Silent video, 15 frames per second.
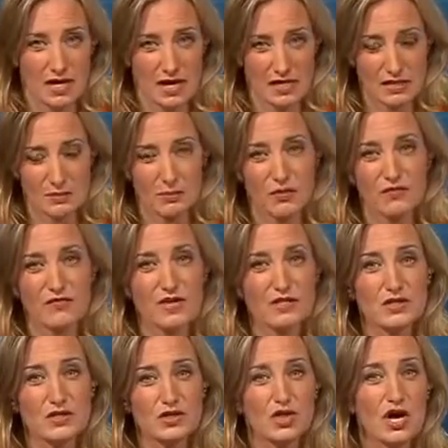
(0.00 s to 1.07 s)
As
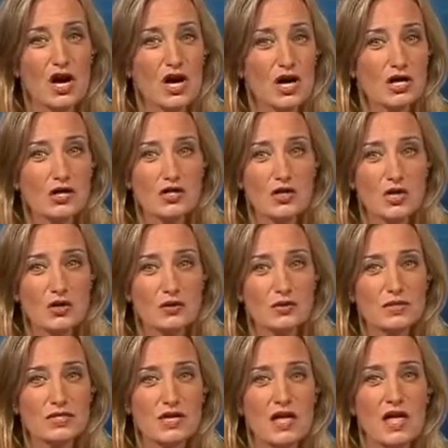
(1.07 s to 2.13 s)
Professor Khan
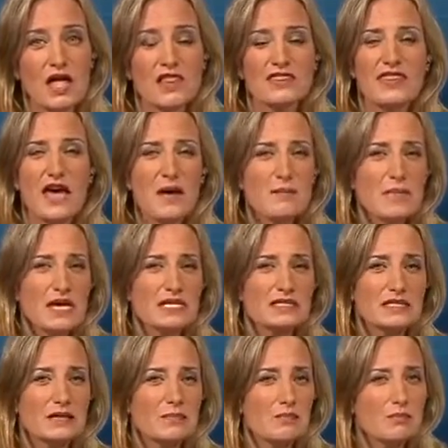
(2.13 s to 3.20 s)
notes, that
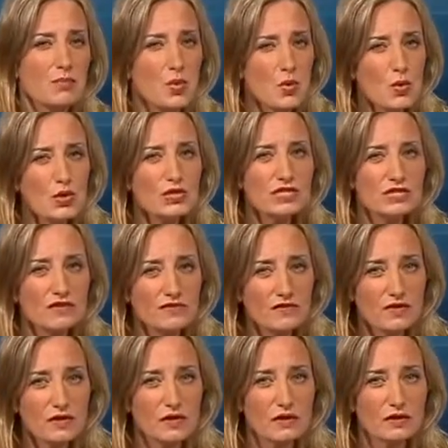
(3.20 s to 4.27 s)
makes it more
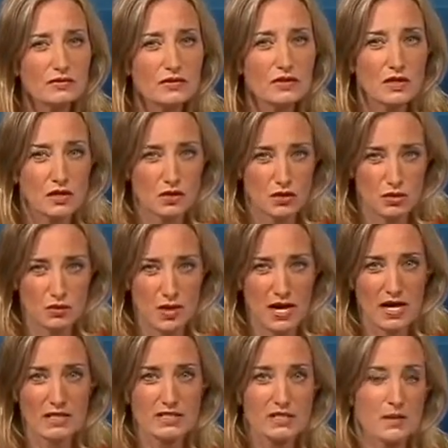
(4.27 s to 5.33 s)
difficult to
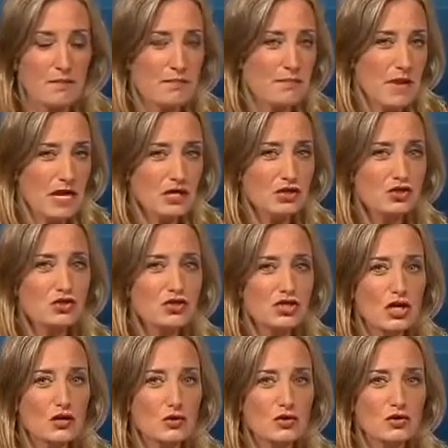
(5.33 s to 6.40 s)
ask major
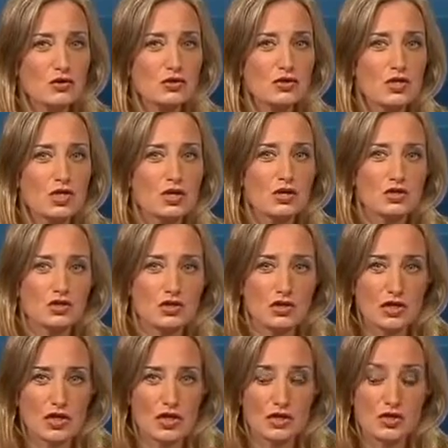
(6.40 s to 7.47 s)
donors to
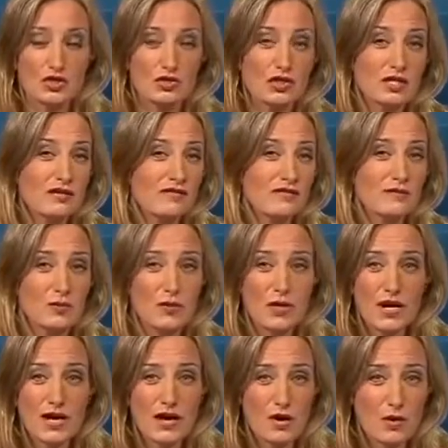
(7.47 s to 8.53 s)
the country
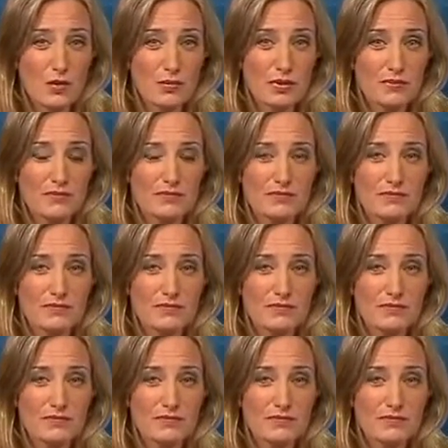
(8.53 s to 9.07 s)
for help.